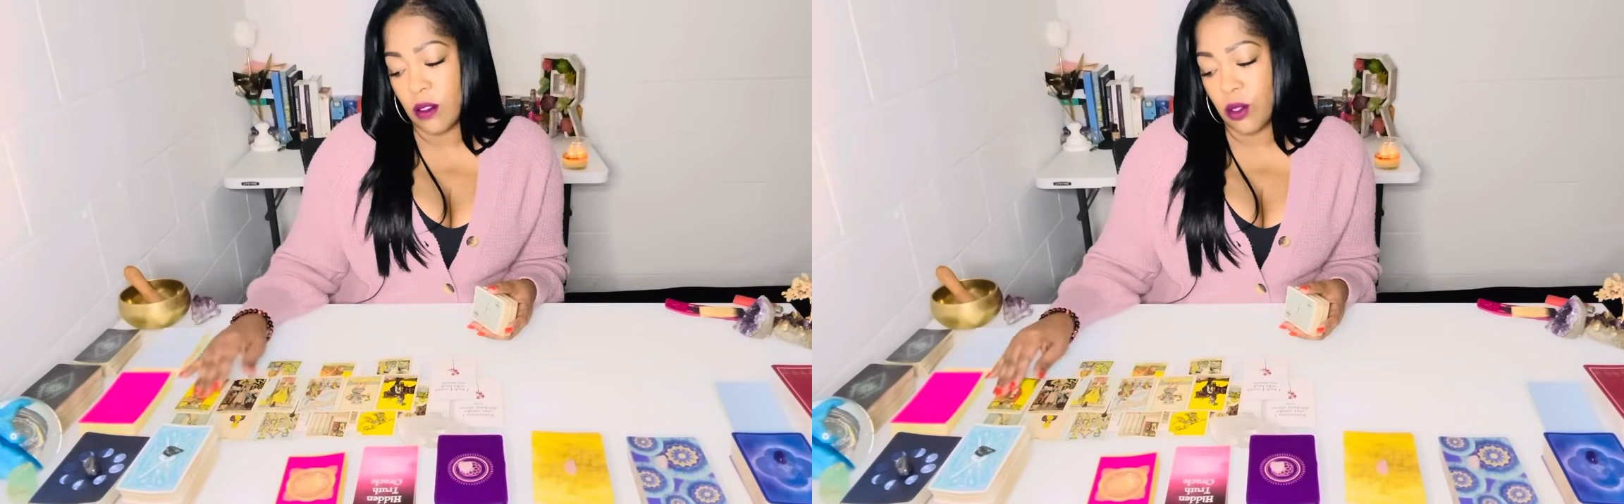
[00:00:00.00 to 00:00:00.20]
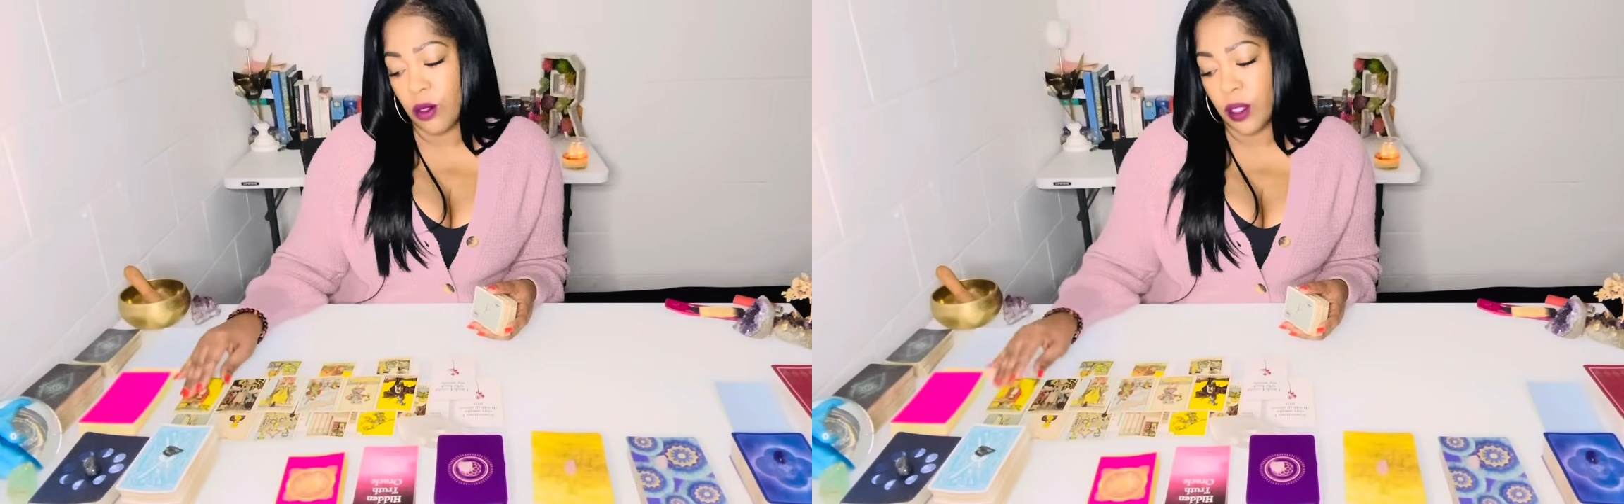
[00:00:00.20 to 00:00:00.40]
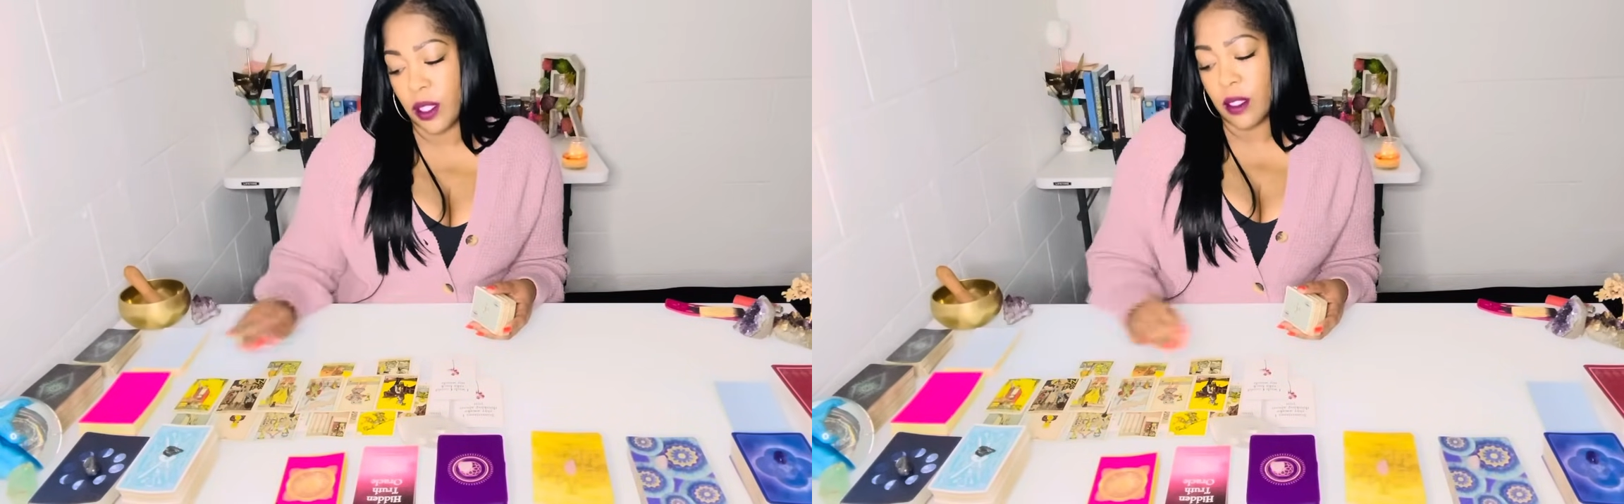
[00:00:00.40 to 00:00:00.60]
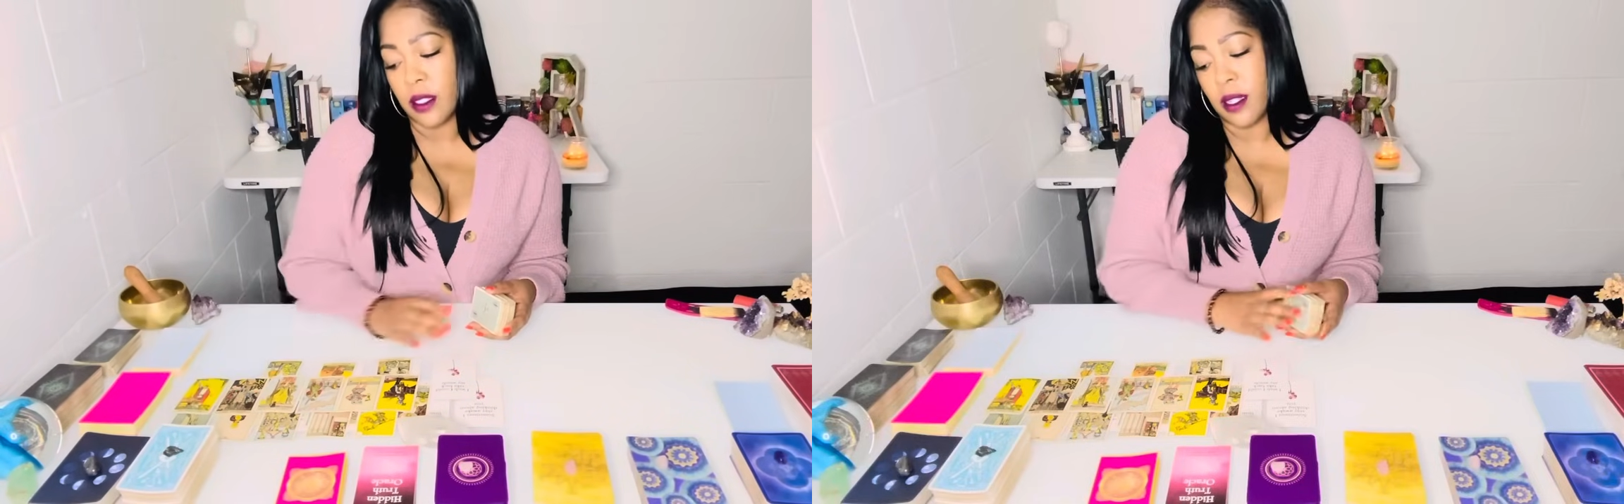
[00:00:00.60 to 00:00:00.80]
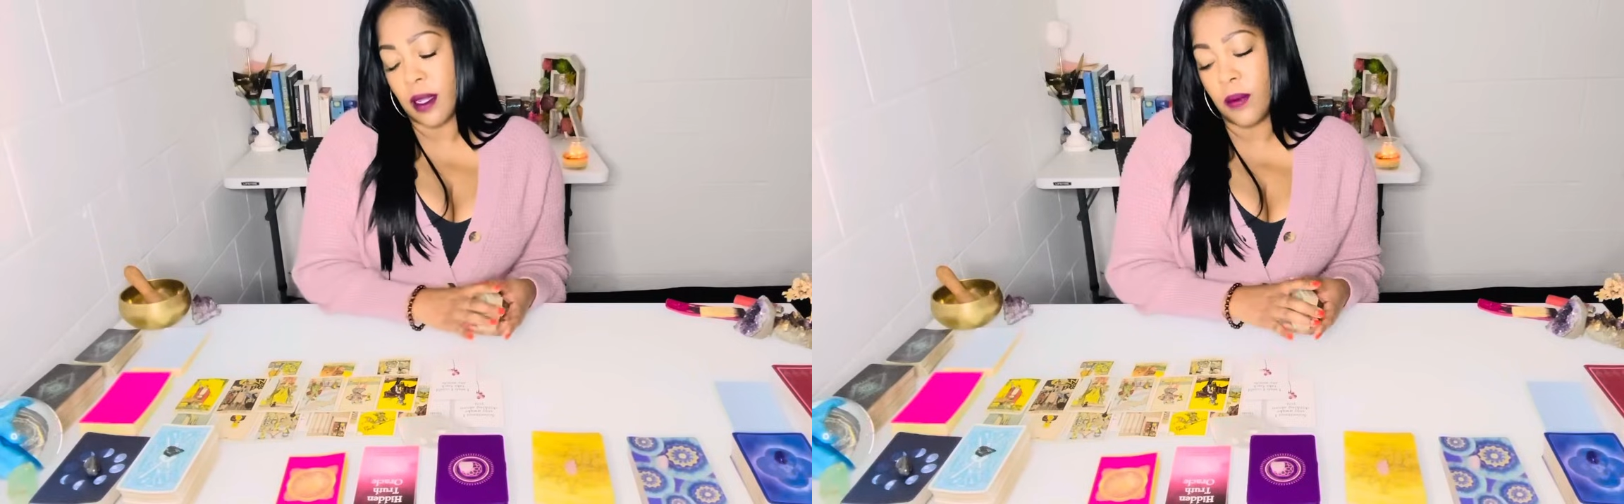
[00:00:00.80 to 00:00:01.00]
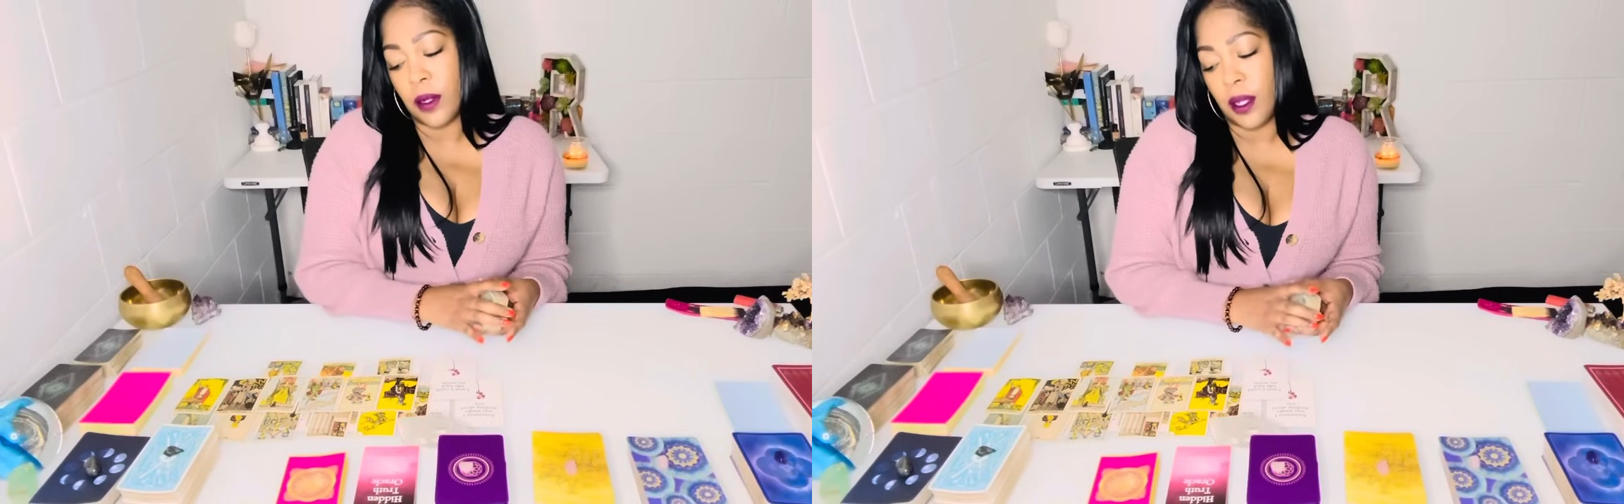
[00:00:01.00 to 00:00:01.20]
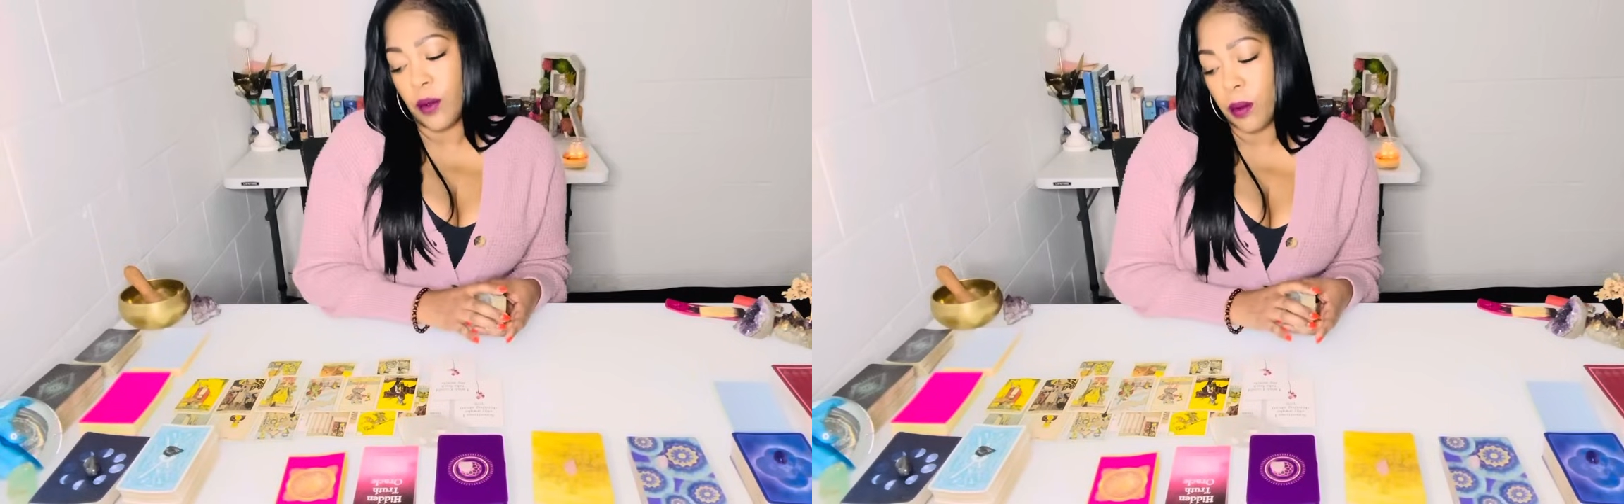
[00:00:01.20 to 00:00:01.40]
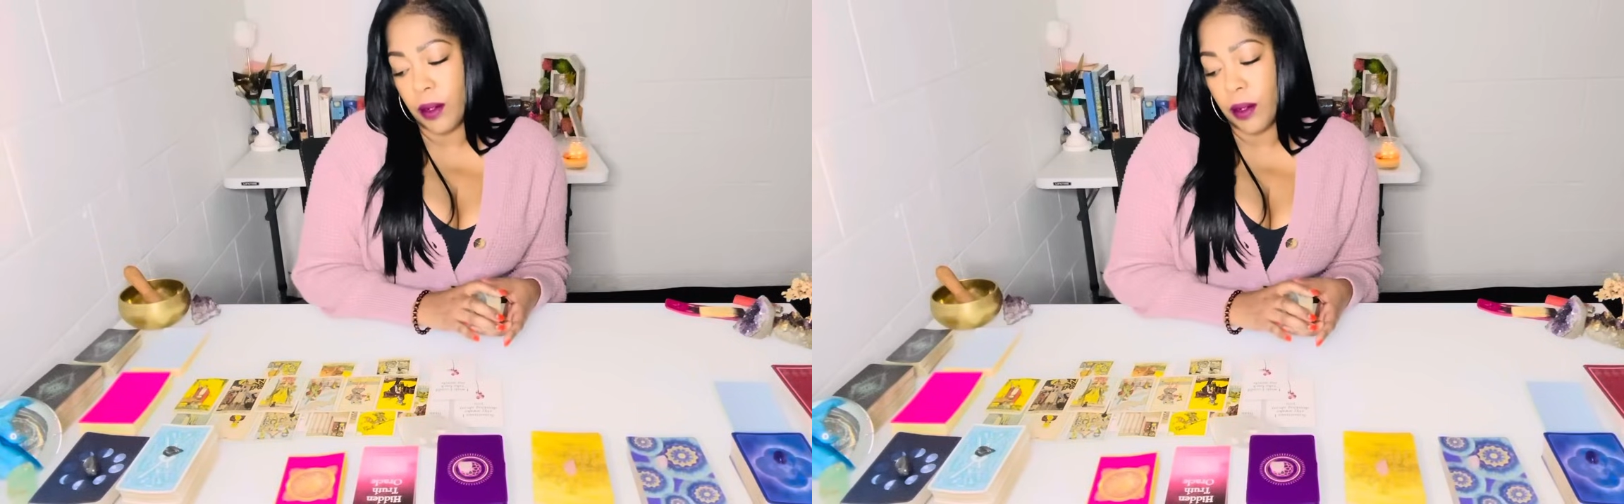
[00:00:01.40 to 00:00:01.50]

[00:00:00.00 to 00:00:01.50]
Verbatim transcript: during a time when they were